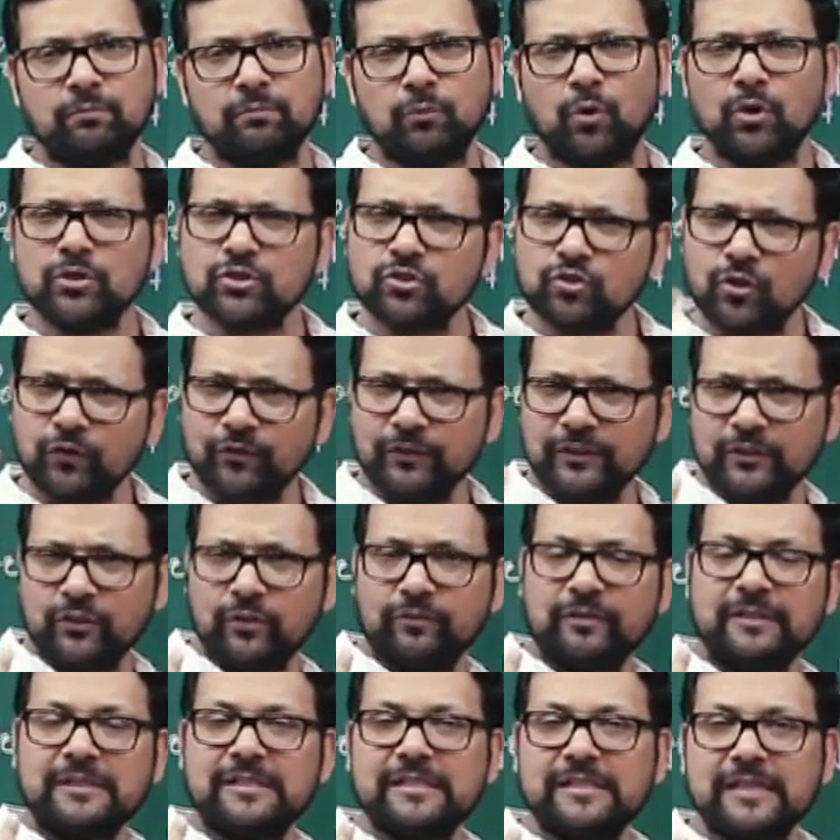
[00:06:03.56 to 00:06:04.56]
most often
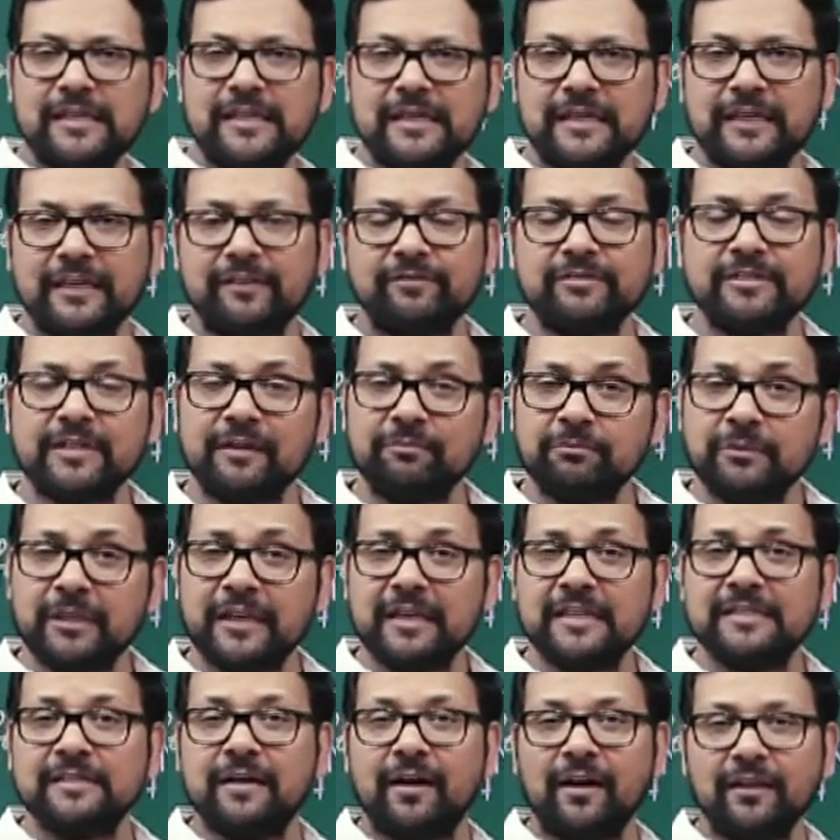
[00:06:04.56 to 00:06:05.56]
you will see if
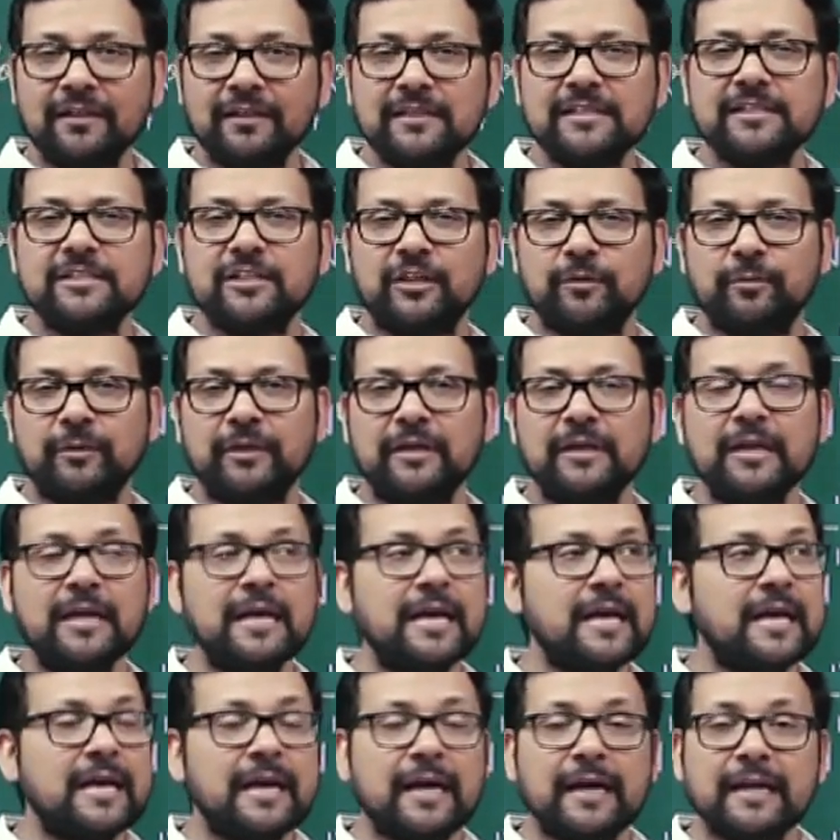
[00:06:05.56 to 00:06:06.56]
something is unstable,
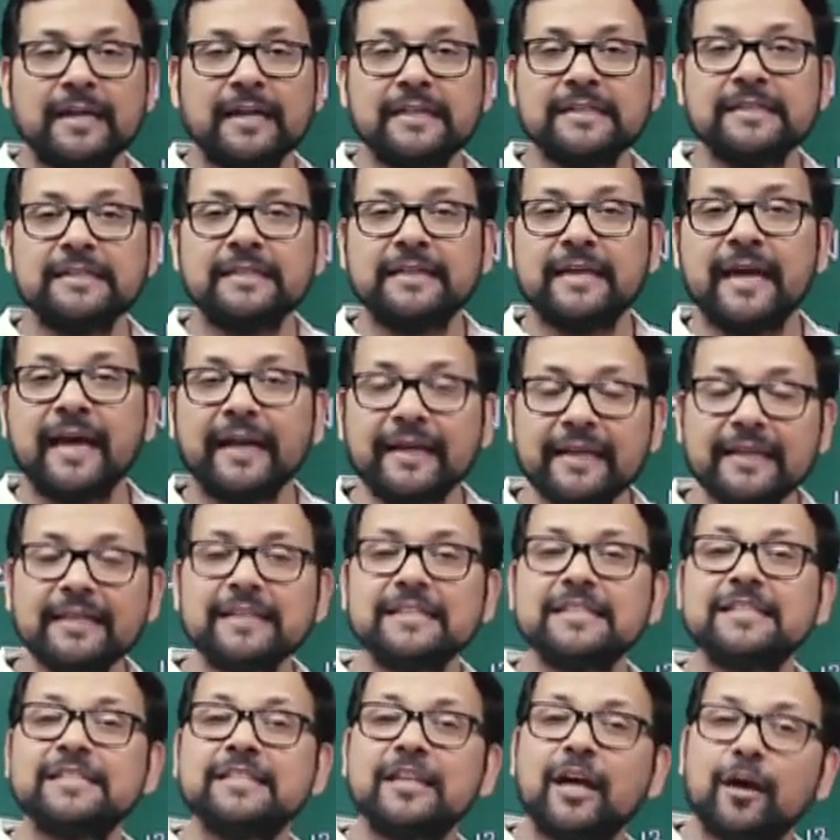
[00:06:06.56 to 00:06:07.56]
it is
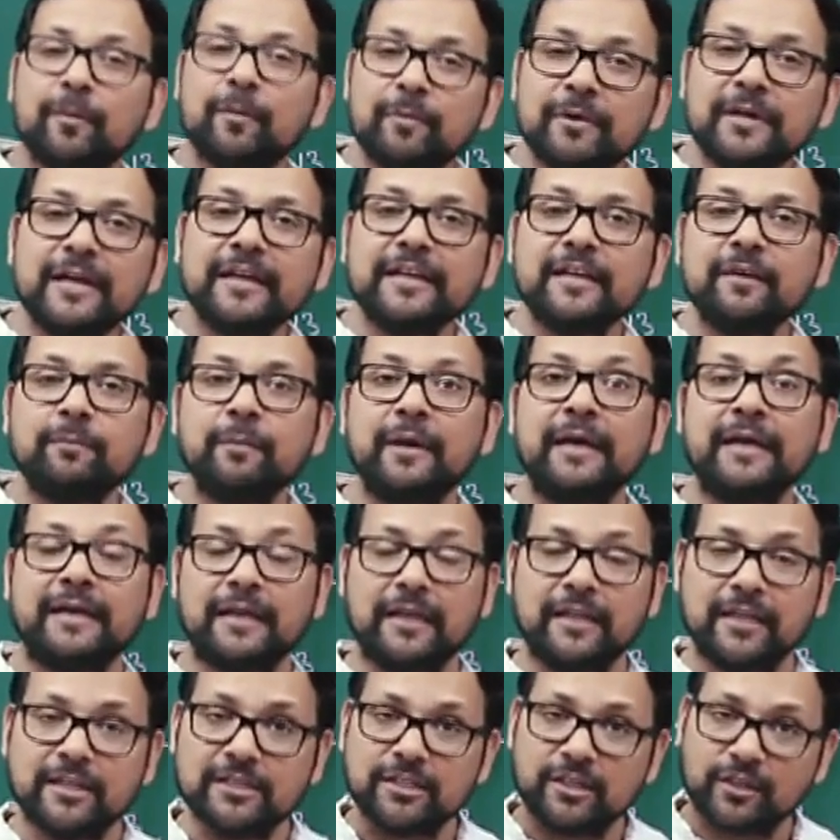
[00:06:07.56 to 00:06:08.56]
getting stability by
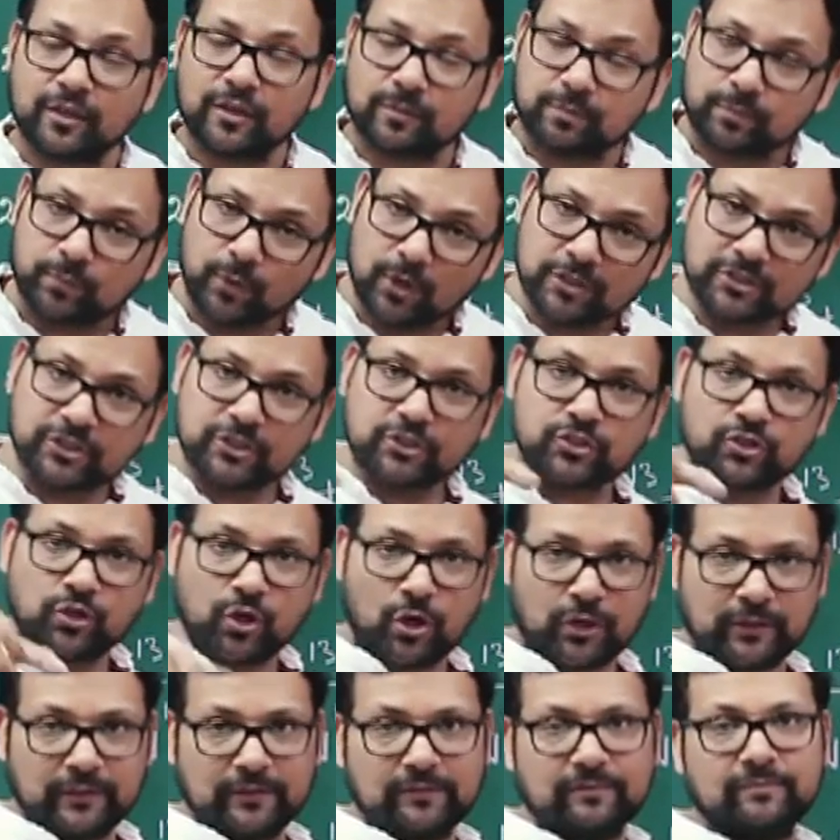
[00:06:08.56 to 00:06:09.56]
releasing a
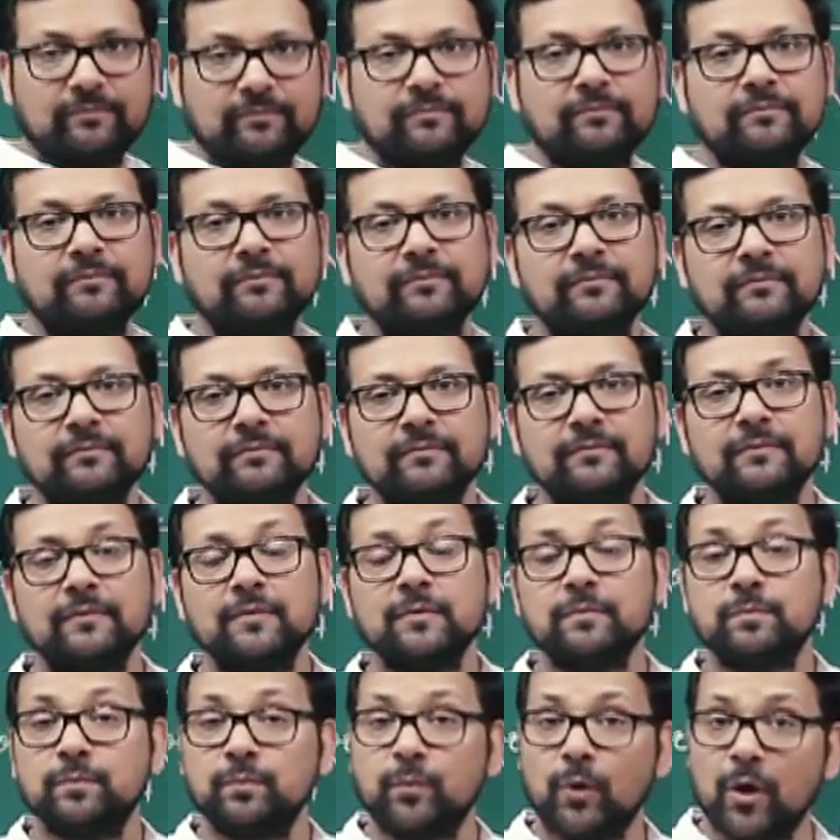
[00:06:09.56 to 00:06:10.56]
positron.
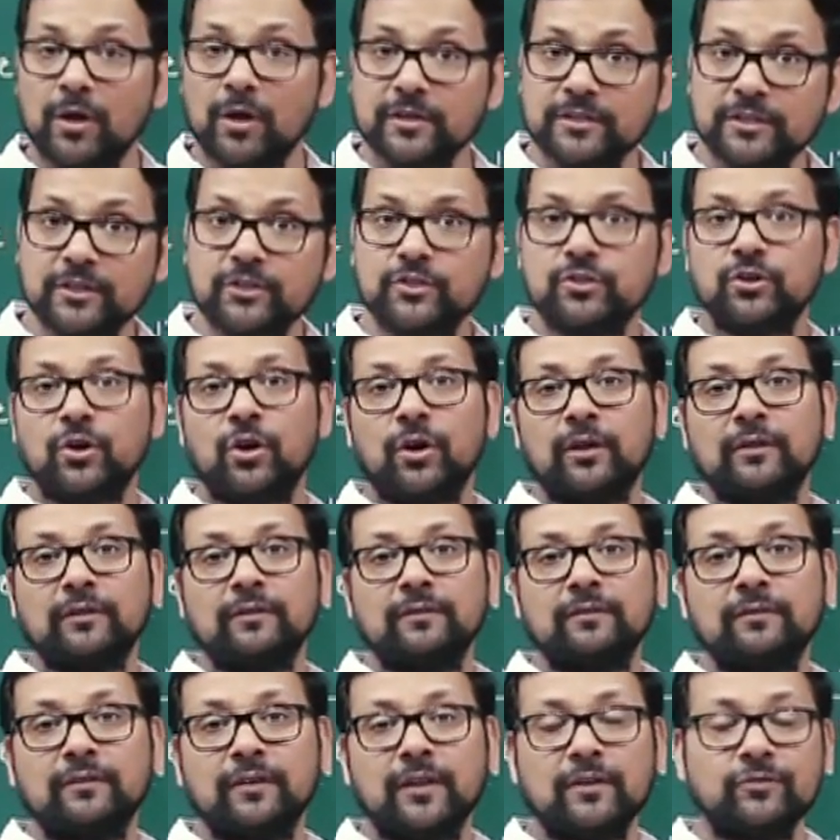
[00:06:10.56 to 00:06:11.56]

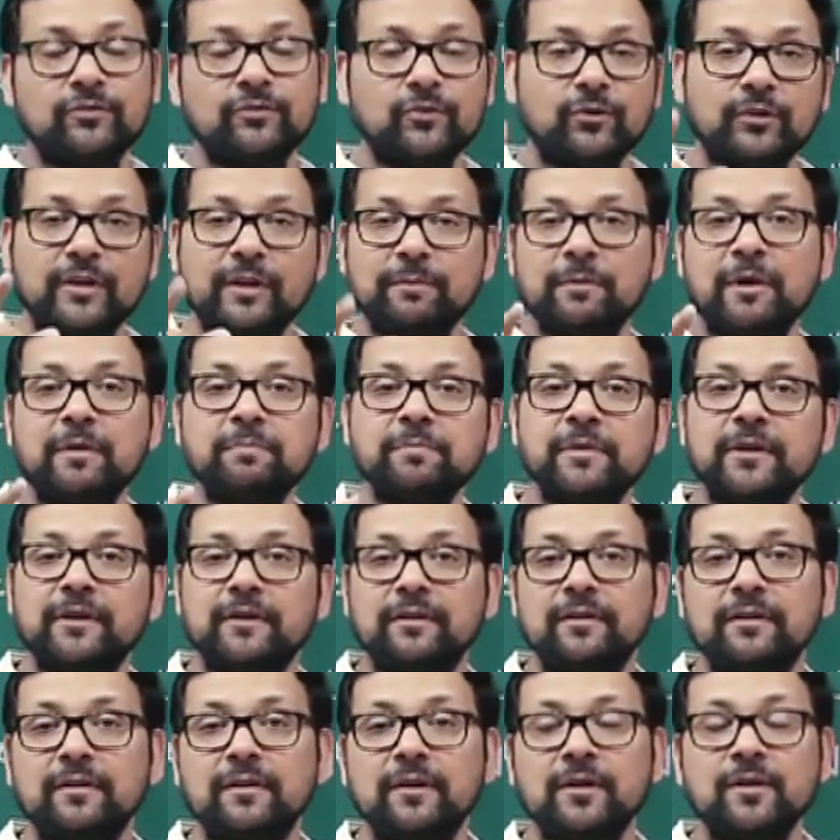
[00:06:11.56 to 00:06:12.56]
Positron, if you
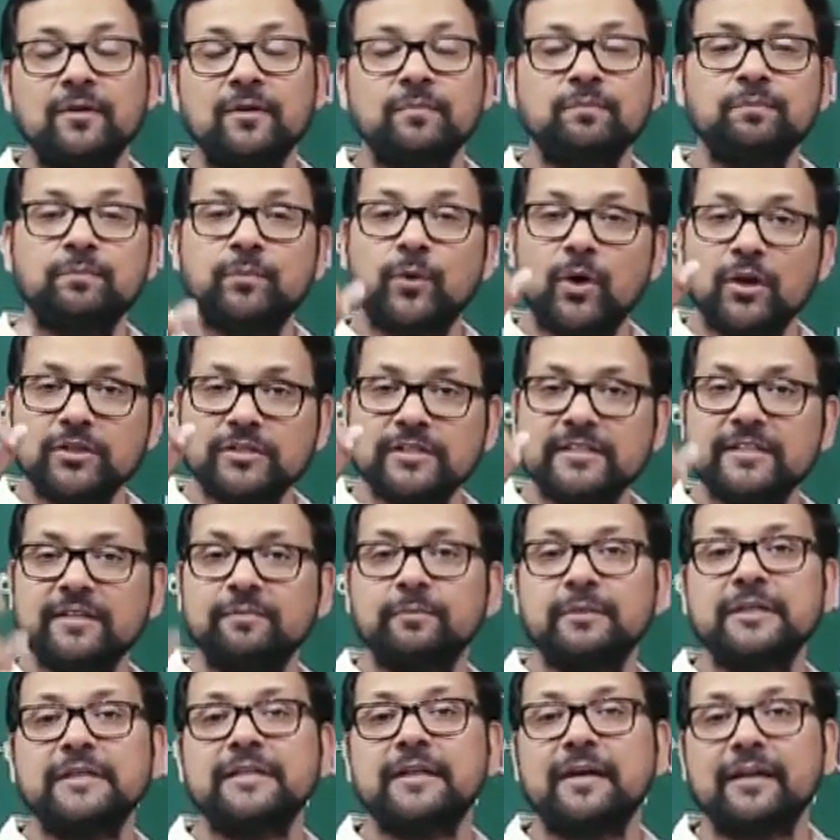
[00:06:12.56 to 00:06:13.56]
remember,
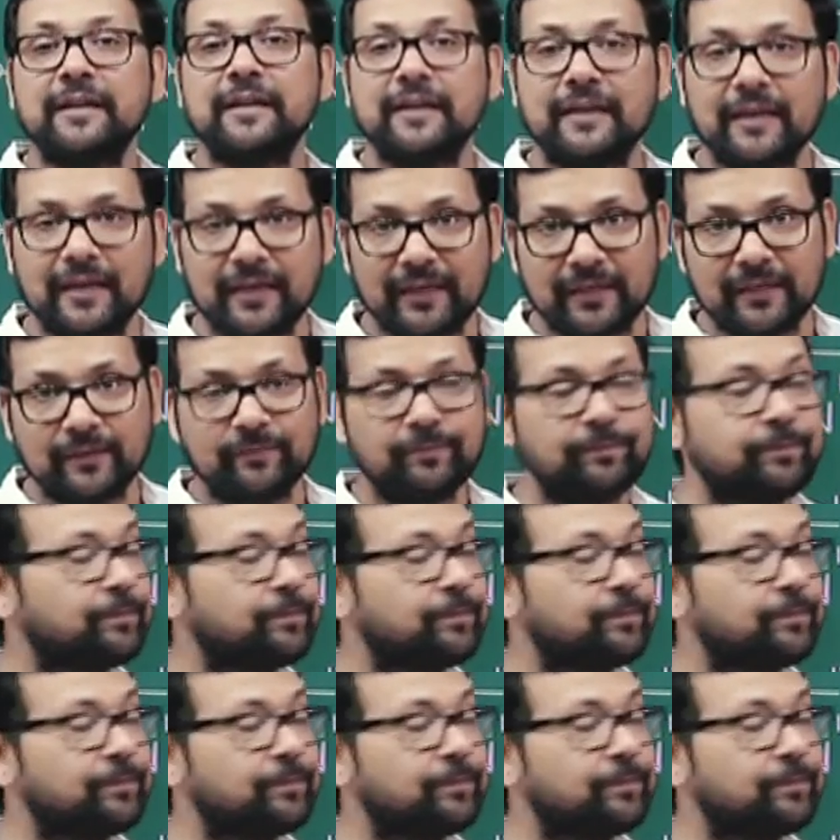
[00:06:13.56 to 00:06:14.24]
positive beta decay.